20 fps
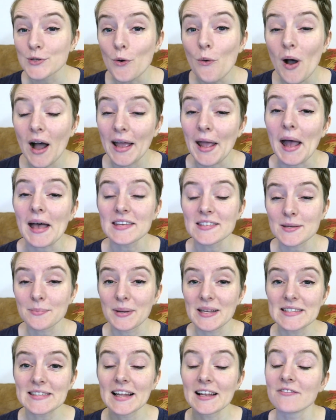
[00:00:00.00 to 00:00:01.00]
So I ask
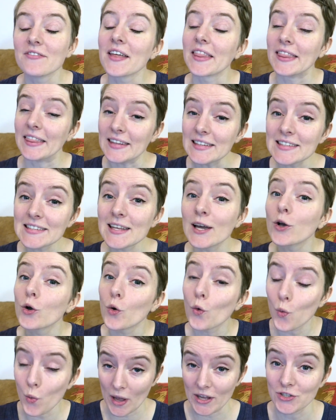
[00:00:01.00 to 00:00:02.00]
myself this
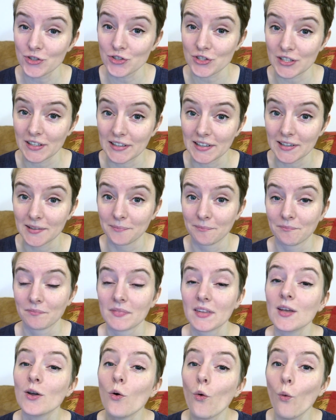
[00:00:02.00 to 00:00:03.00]
question:
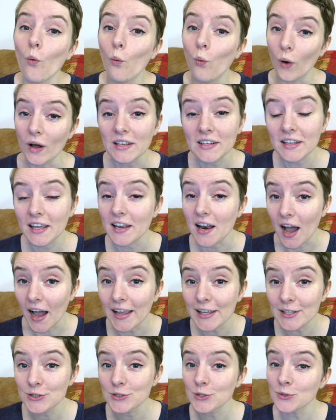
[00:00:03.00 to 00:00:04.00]
what can
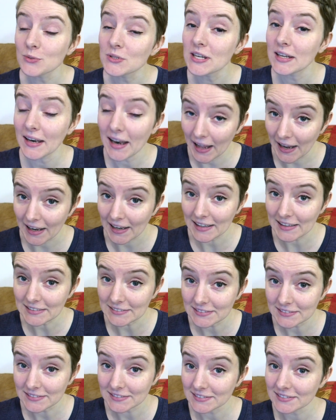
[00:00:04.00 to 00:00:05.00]
I do today
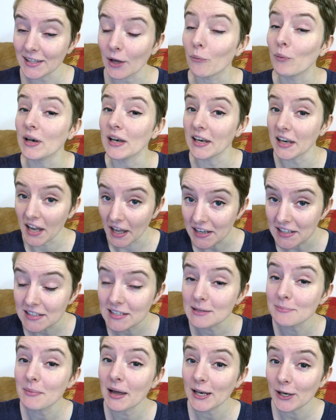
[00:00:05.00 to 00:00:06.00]
that will
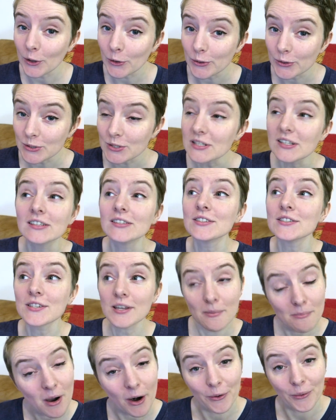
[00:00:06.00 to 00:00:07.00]
lighten my load
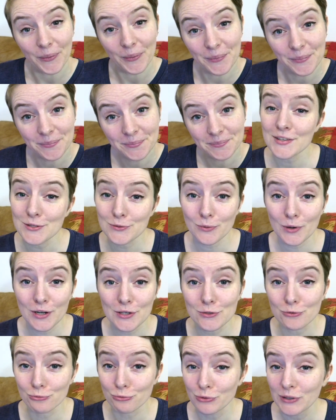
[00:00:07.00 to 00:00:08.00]
tomorrow? This
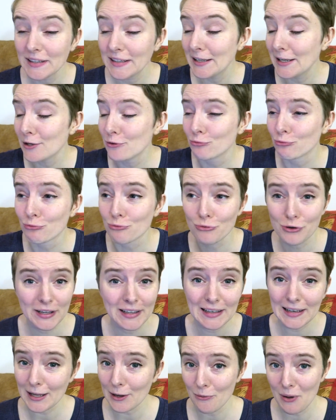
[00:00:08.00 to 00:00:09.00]
works really,
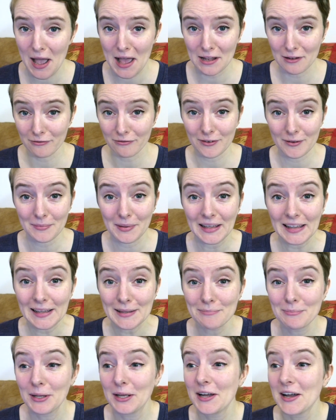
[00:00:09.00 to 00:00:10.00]
really well for
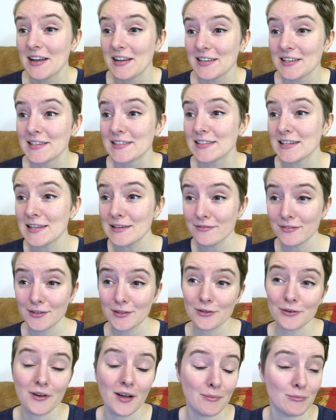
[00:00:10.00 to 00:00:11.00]
me because
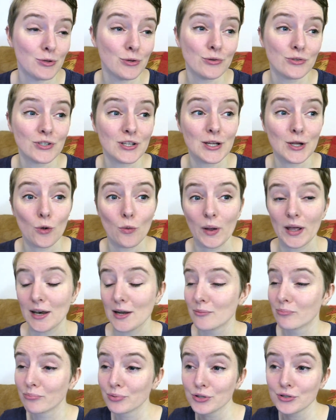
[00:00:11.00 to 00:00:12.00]
even though I'm usually
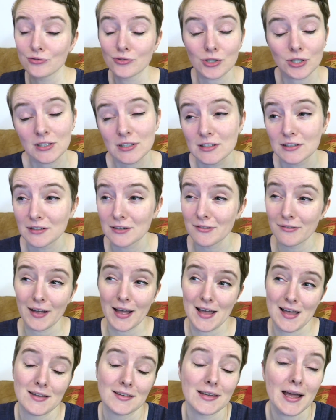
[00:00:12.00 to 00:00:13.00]
quite a productive
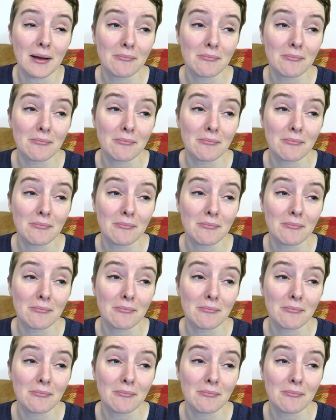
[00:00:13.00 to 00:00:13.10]
and